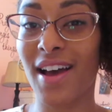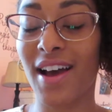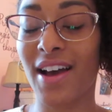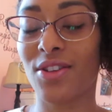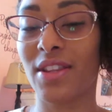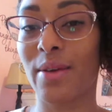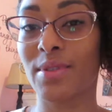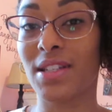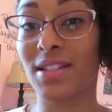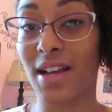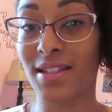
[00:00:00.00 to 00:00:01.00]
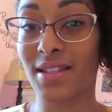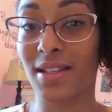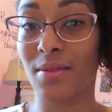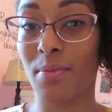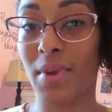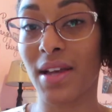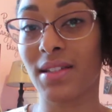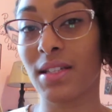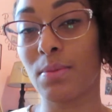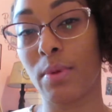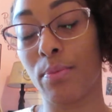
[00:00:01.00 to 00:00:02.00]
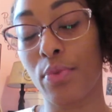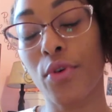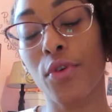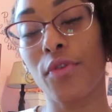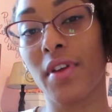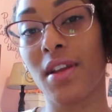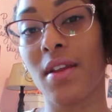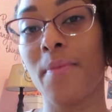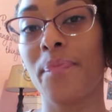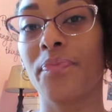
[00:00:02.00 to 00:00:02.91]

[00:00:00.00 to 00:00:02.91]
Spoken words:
I thought that was disgusting, because it's been proven